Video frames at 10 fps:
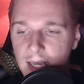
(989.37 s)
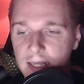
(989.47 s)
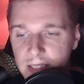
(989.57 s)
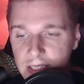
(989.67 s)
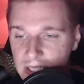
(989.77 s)

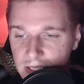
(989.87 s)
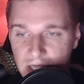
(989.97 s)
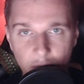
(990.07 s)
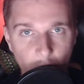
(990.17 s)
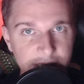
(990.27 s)
This is the
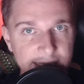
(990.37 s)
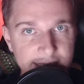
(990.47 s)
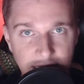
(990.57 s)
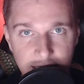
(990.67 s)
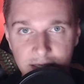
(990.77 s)
most
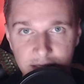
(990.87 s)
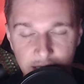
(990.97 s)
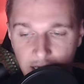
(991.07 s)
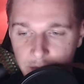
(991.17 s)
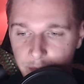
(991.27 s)
aesthetic
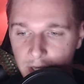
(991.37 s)
type.